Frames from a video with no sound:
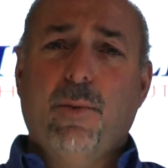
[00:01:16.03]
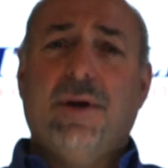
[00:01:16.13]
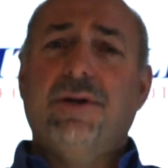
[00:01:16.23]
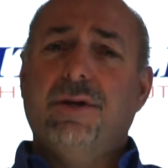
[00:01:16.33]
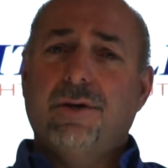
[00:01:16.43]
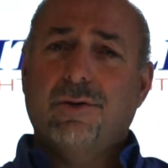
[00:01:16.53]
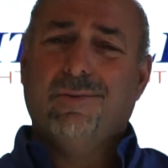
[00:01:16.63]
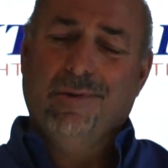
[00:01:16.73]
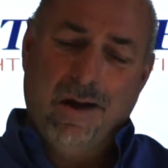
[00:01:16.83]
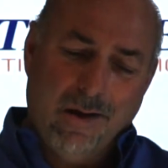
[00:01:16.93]
we want to
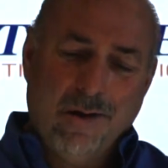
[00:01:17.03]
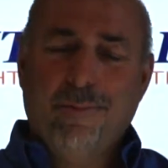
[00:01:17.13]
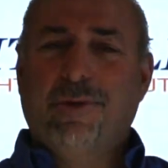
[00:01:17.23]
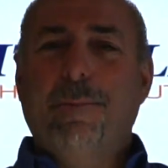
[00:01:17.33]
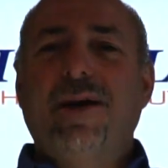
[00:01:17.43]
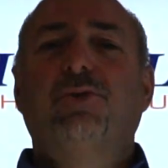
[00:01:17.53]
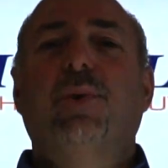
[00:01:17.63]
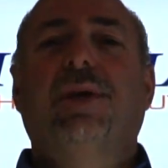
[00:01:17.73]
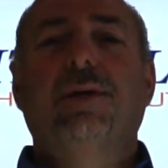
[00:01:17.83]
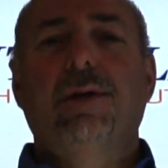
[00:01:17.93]
do the best
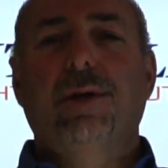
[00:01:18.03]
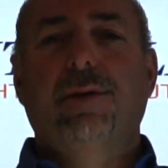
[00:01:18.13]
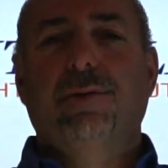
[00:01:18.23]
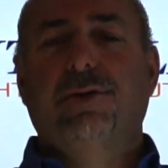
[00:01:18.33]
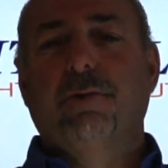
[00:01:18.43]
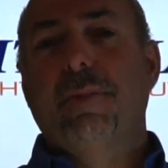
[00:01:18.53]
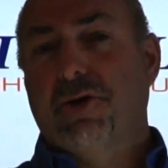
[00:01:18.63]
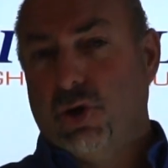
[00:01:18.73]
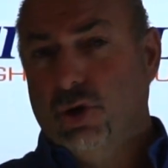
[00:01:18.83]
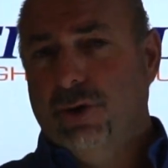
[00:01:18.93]
we can do to
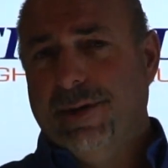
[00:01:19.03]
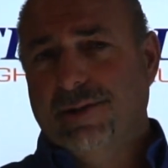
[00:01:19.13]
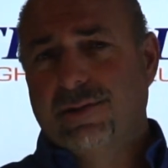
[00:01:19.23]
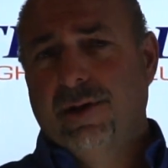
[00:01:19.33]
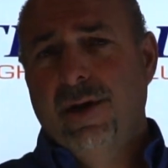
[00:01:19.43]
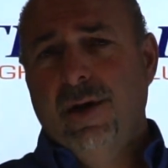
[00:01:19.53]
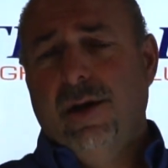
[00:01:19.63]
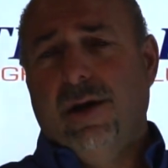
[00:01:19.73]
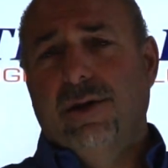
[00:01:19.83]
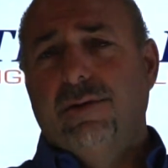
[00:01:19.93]
measure lumens.
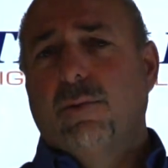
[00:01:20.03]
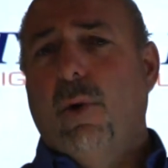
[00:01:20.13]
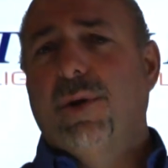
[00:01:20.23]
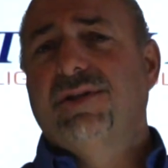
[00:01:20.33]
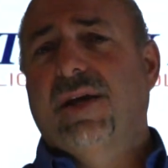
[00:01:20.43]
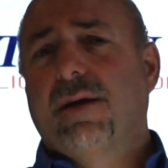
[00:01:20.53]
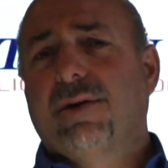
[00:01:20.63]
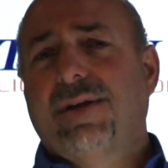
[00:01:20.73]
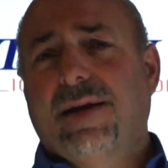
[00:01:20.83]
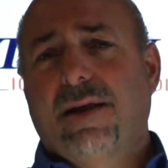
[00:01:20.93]
And what we say
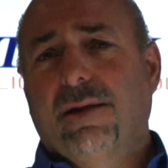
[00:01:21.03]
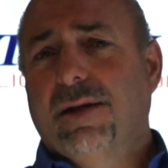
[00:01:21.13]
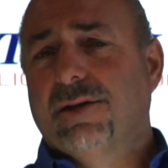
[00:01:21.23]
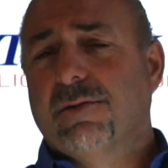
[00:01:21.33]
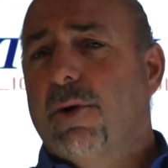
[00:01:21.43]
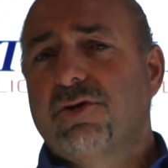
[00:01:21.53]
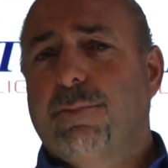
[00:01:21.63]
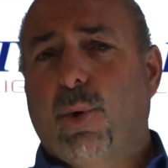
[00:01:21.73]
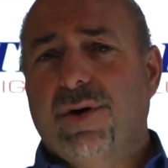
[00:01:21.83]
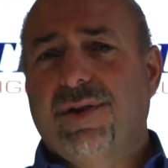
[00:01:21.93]
here at Titan LED is the most
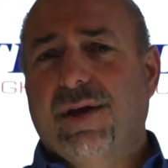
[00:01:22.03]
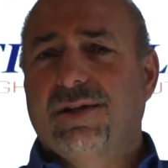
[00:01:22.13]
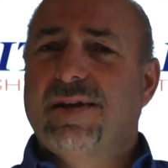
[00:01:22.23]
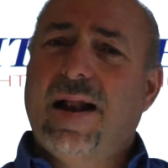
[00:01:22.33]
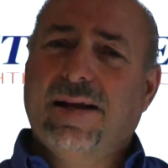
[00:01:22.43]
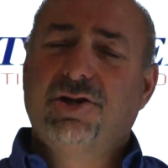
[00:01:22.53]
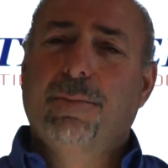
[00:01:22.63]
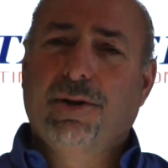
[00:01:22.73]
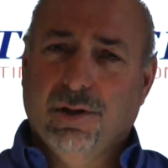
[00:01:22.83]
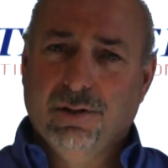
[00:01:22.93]
important thing is not
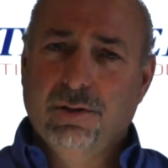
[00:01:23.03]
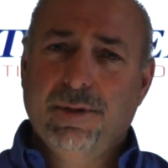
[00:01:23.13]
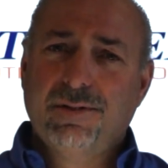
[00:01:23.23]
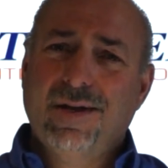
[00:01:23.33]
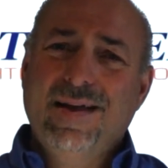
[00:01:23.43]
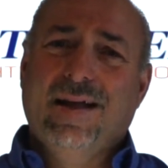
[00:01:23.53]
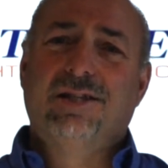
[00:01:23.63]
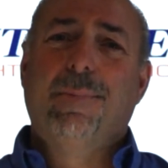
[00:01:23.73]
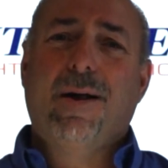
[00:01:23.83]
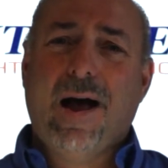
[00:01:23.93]
actually about the lumens,
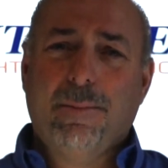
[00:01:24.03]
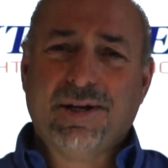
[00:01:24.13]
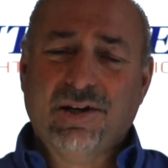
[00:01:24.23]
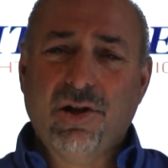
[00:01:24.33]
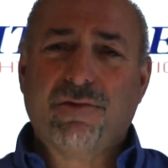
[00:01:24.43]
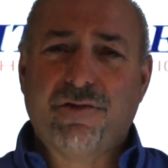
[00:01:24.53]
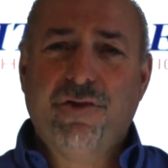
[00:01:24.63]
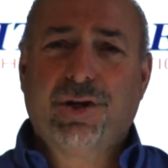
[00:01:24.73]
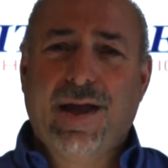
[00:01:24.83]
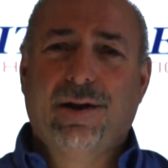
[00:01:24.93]
it's about how many delivered
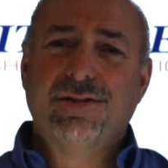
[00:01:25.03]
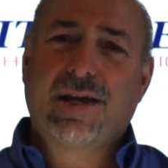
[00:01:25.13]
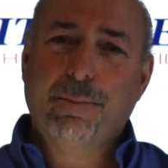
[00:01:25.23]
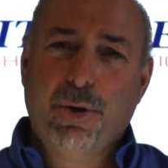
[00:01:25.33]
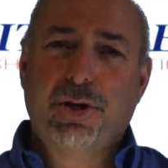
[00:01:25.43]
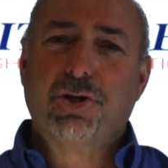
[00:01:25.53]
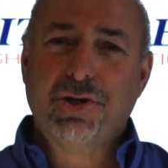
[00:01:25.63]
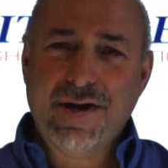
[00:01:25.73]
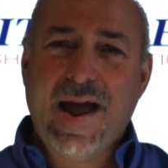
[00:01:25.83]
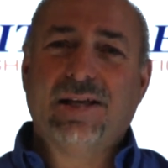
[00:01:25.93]
foot candles I can put on
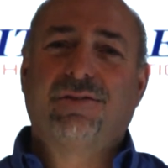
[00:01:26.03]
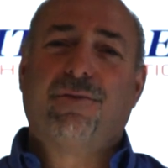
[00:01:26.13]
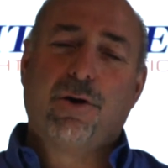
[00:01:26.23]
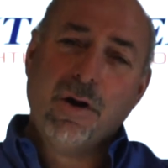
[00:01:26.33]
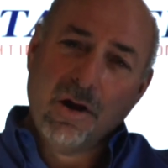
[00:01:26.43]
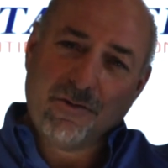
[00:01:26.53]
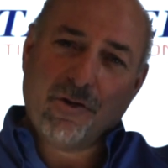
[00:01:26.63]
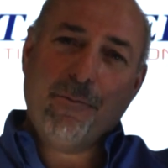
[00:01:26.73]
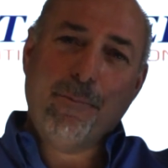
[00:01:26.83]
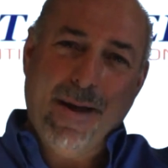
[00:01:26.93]
your desk
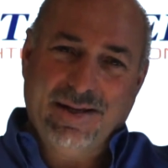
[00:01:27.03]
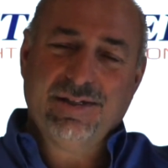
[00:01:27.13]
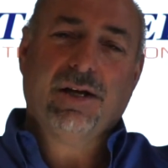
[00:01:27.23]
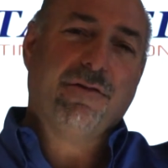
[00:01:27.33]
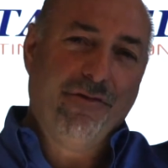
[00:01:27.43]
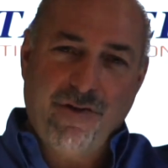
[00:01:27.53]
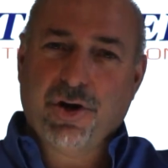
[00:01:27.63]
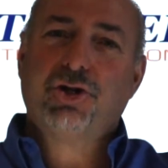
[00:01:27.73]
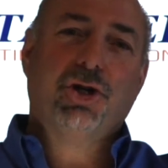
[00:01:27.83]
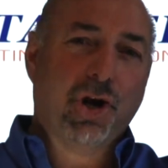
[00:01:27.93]
for basic
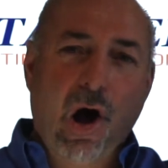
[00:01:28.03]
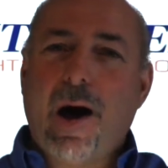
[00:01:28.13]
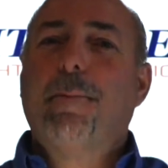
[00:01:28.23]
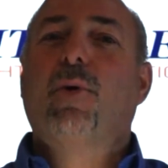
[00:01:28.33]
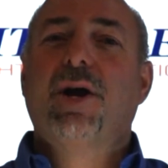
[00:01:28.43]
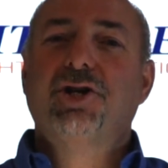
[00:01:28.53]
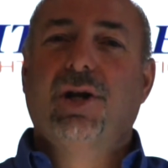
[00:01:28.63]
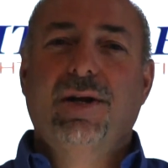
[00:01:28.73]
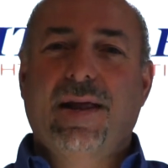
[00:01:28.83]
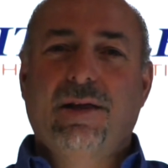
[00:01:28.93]
function
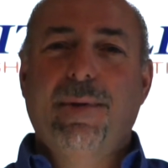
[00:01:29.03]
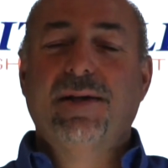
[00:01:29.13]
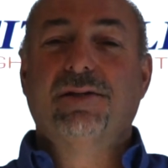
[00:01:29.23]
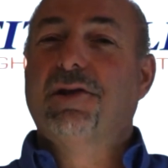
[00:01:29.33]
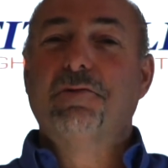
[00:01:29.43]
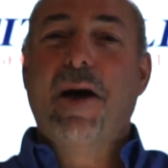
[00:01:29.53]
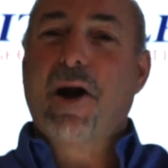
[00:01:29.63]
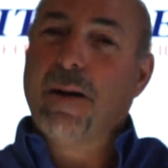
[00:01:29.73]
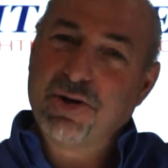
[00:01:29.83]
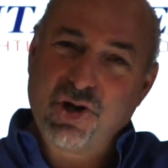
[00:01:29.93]
operation on a daily basis. It doesn't
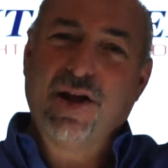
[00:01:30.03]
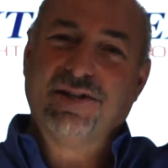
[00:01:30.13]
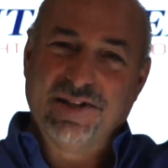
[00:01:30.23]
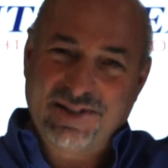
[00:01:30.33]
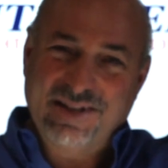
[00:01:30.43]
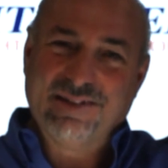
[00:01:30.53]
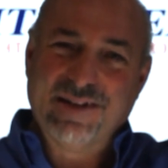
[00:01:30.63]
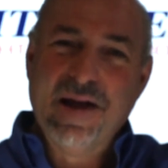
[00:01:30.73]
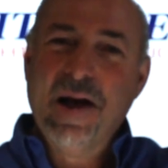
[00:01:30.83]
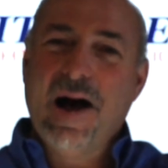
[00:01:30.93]
matter how much light's in the
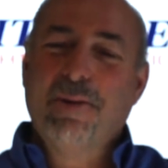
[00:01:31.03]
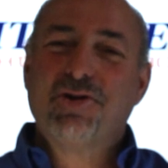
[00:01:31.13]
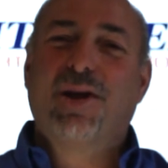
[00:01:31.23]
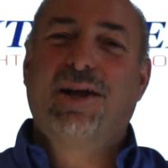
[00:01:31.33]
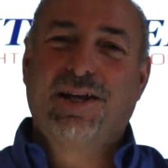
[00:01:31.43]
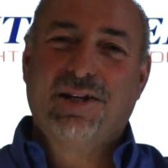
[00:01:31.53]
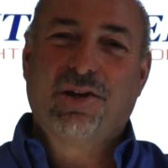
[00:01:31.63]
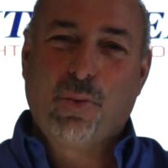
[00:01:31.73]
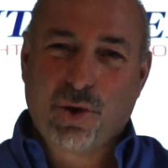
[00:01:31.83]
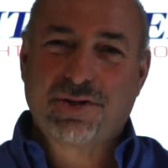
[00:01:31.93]
ceiling, how much light can I get
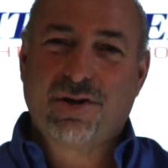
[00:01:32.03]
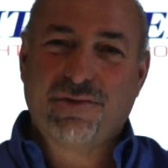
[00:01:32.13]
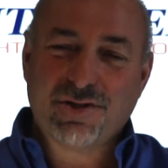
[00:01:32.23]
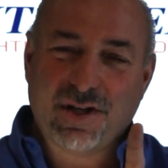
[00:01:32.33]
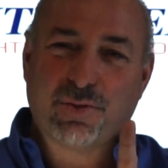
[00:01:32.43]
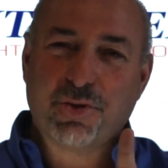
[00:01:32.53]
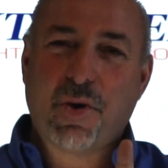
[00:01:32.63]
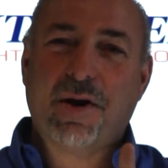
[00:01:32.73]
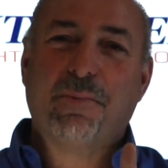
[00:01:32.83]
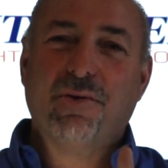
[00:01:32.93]
to the work surface. So that's what we're
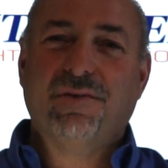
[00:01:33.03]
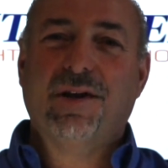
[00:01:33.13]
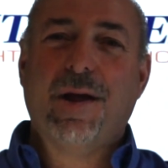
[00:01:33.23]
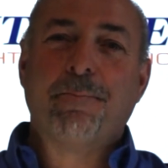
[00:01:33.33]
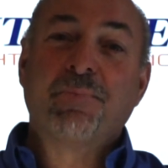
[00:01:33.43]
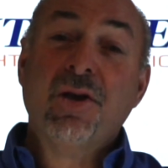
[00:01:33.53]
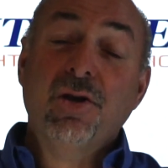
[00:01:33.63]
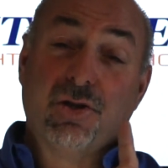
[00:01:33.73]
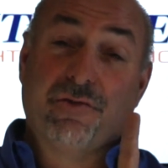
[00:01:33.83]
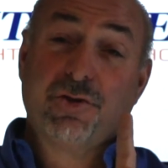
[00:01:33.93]
trying to prove today.
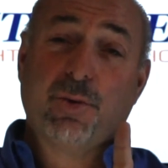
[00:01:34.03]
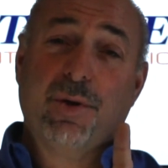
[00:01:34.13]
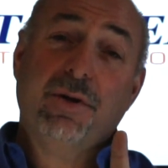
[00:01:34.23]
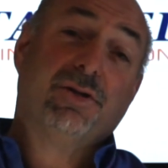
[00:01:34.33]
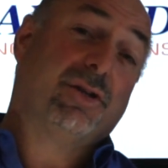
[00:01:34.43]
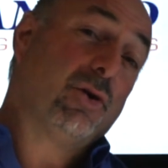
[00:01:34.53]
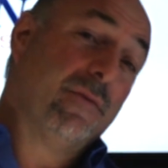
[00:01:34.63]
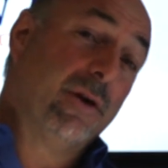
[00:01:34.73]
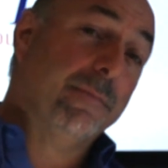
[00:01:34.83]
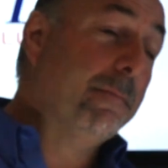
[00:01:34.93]
So the first thing we want to do is let's
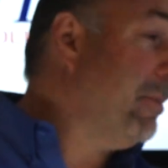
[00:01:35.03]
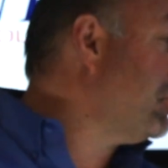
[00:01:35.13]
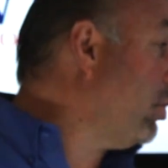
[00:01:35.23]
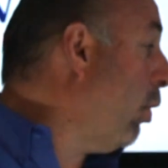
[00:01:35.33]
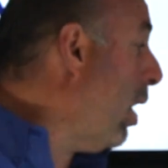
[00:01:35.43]
go over here and measure the